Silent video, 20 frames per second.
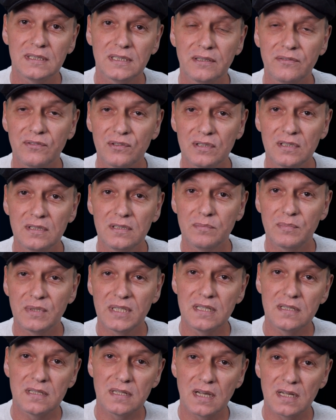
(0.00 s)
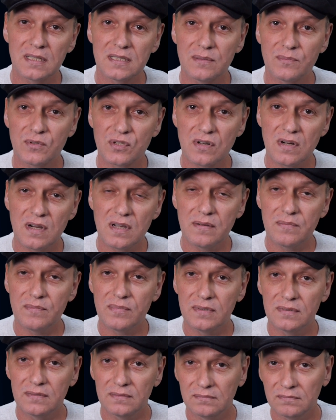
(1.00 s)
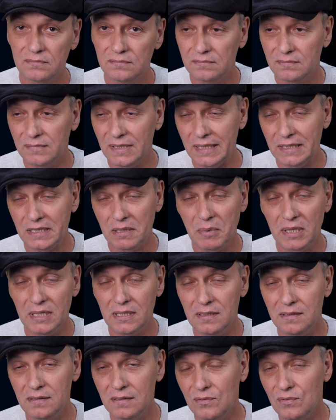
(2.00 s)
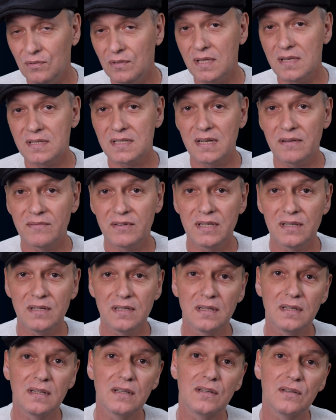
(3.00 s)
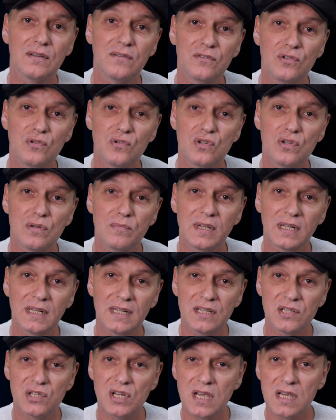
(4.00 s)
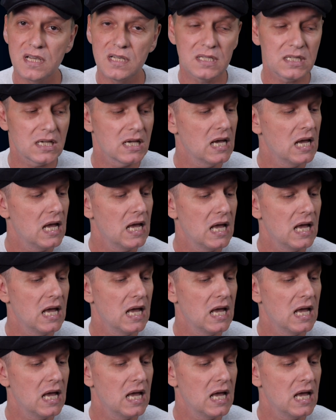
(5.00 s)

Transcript: If you did, please like, subscribe, hit the bell, all those lovely YouTuber cliches,